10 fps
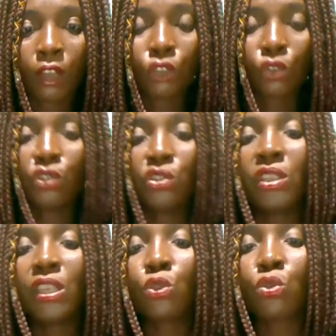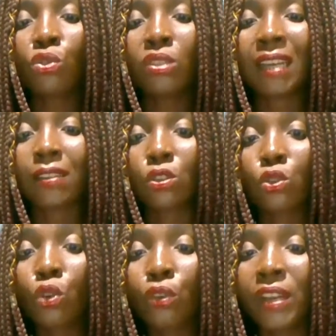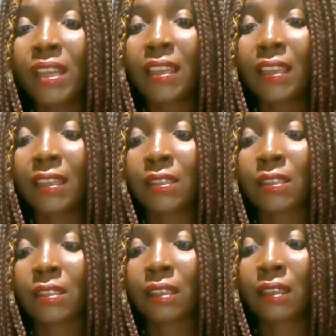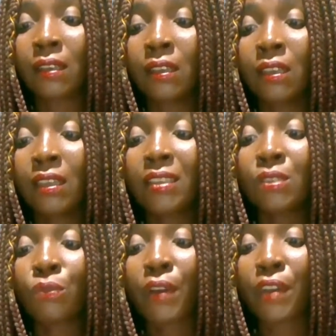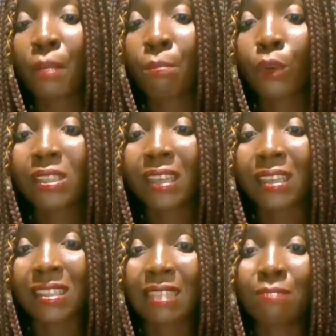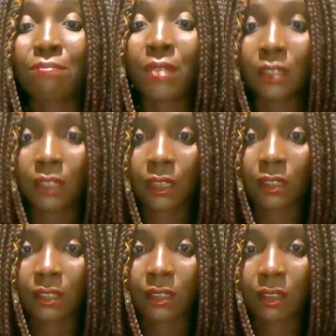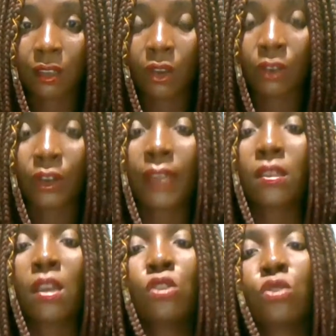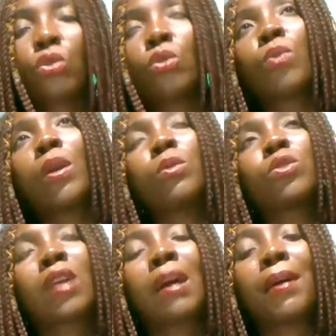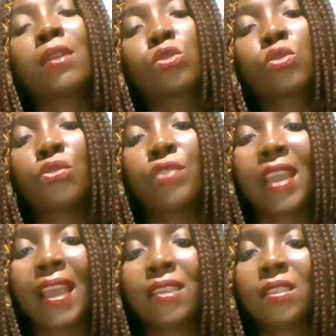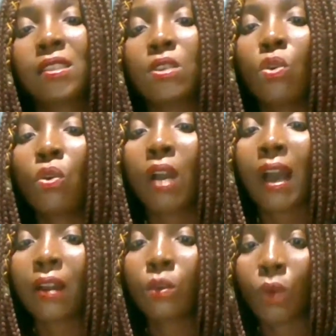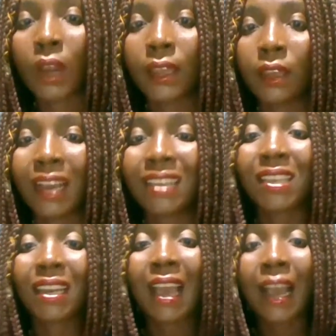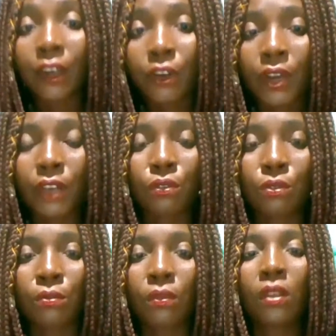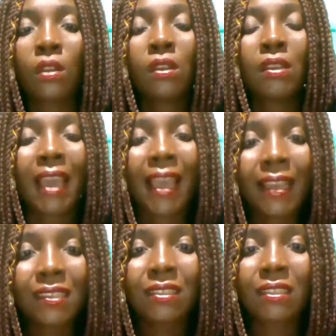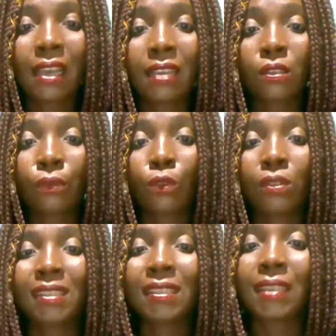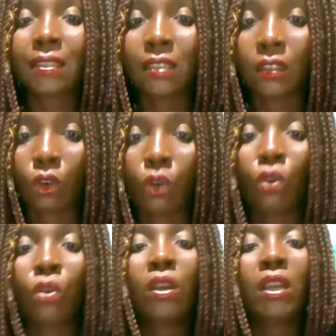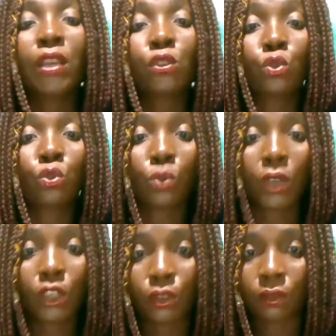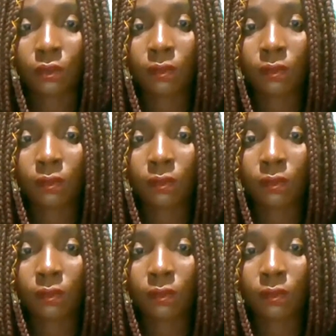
So you need to know that story is very important in business. All right. So when we talk about story, STORY as an acronym, S stands for setting or a situation.